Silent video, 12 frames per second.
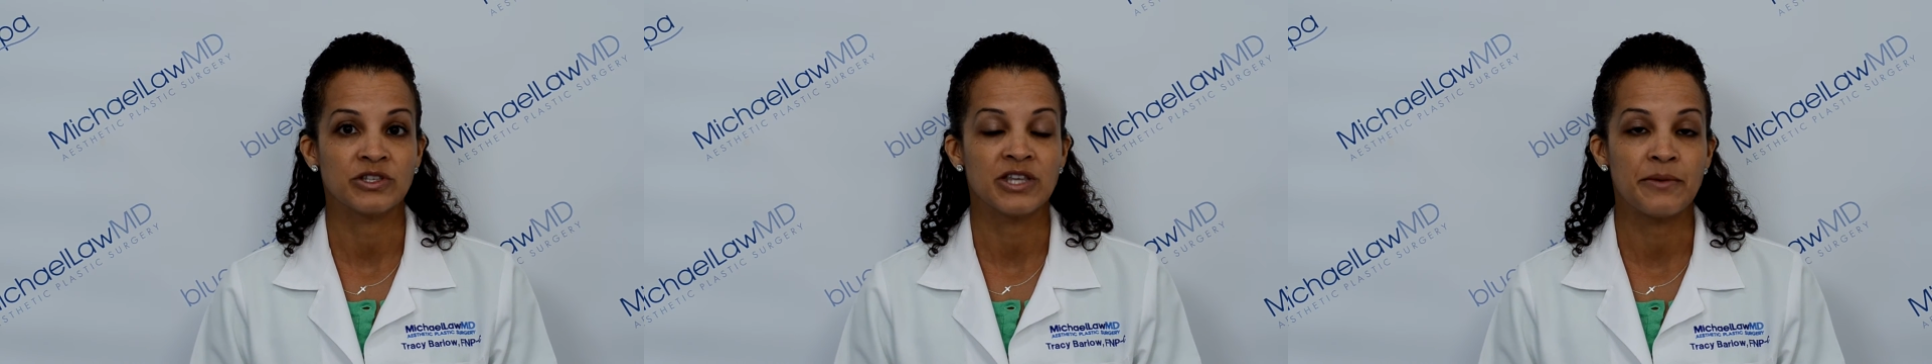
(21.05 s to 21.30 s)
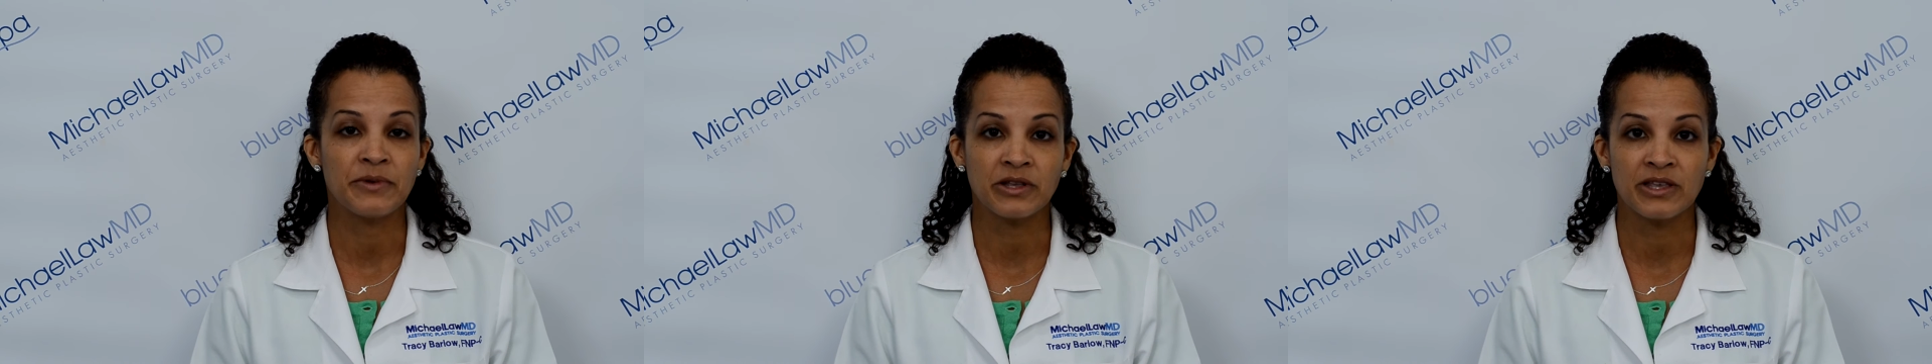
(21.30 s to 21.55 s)

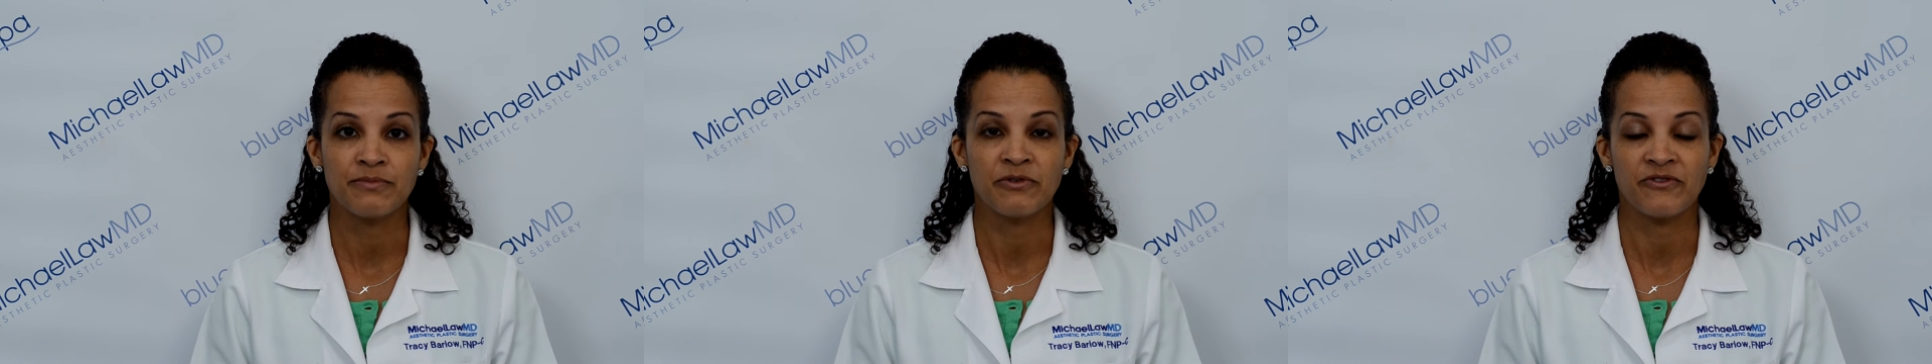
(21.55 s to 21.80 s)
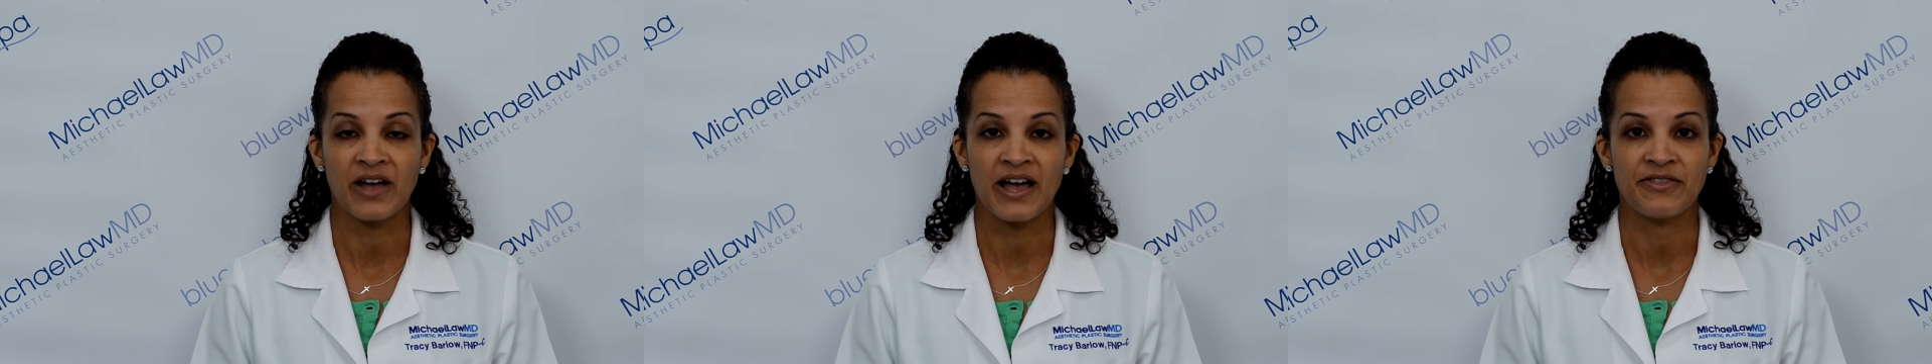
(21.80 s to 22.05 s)
typically
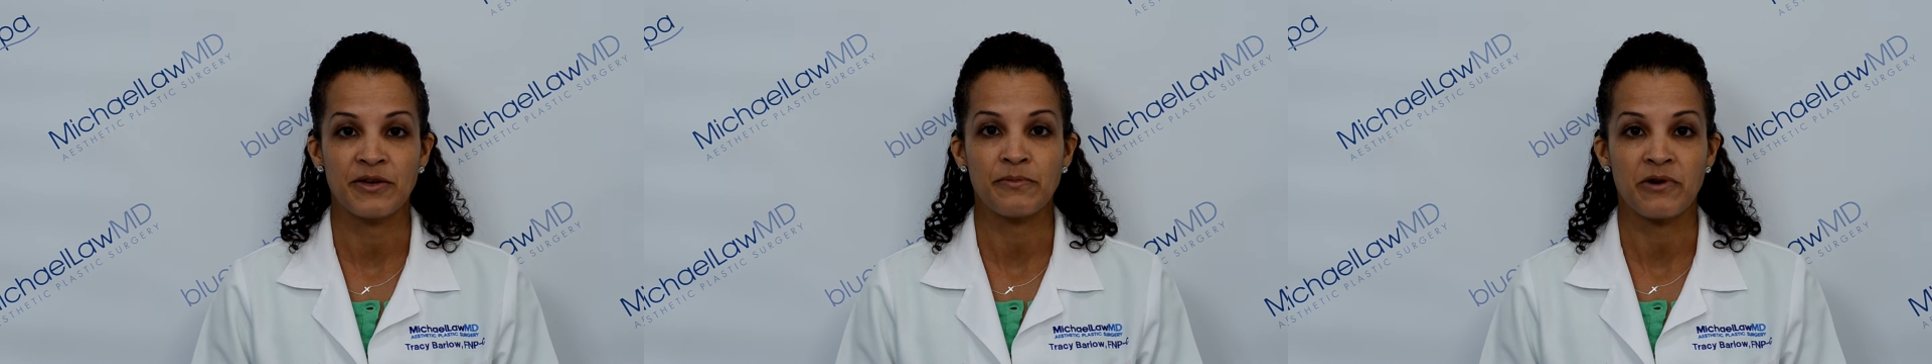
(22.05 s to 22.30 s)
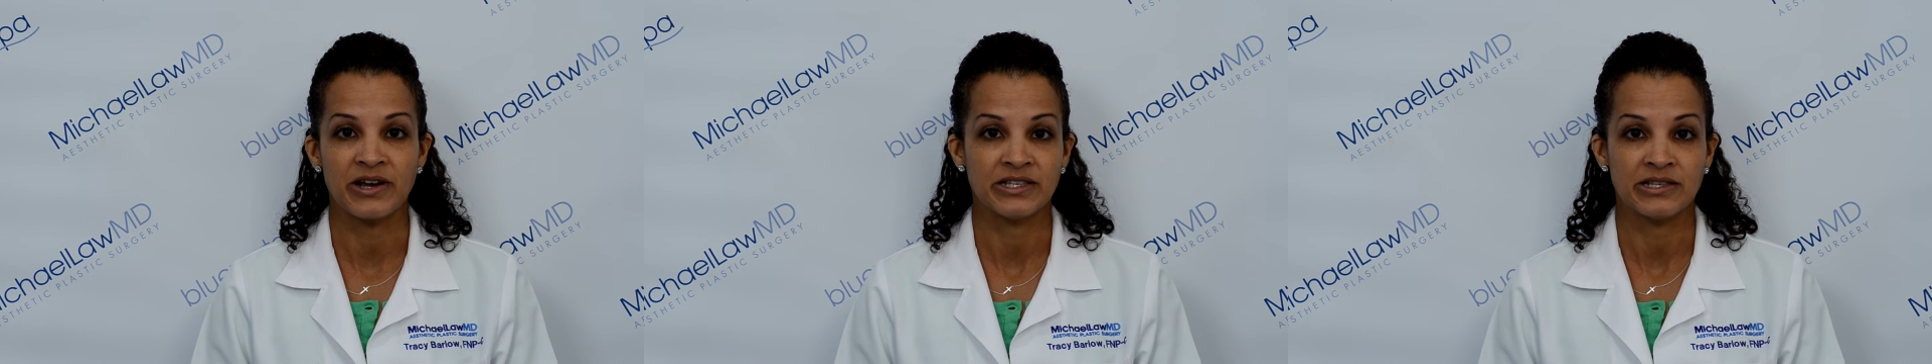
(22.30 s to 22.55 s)
provide their
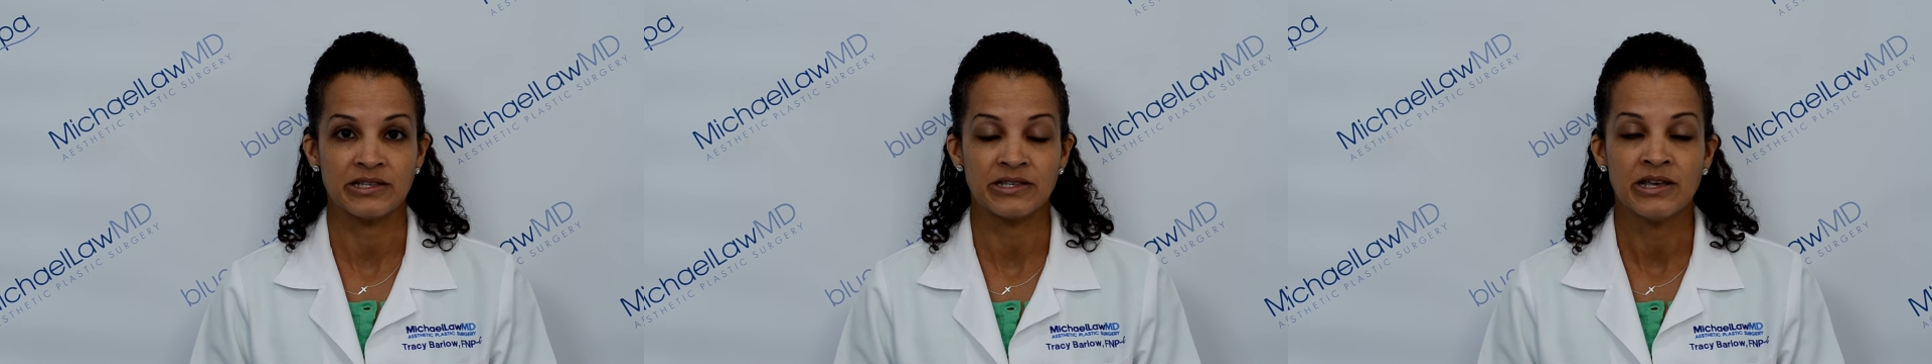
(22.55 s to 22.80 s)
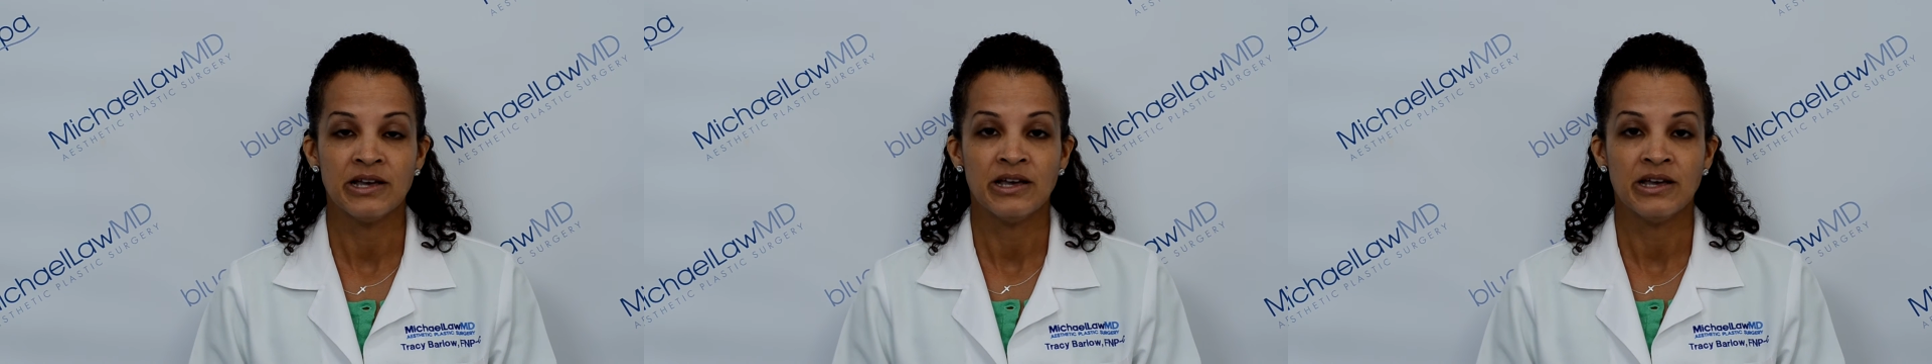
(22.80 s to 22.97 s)
prices